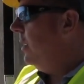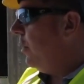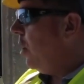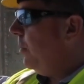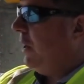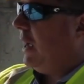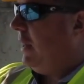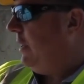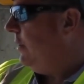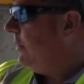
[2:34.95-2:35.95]
The Harbor
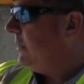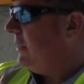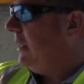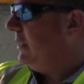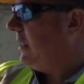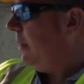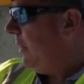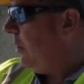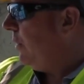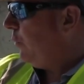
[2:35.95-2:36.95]
Condos is going to
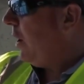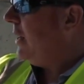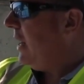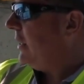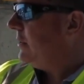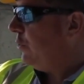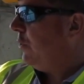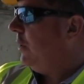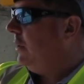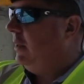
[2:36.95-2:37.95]
be going right next
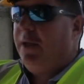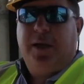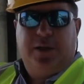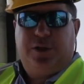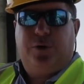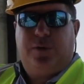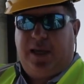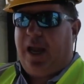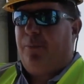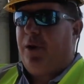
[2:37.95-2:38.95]
door to the
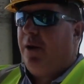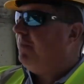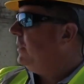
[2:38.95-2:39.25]
Cambria.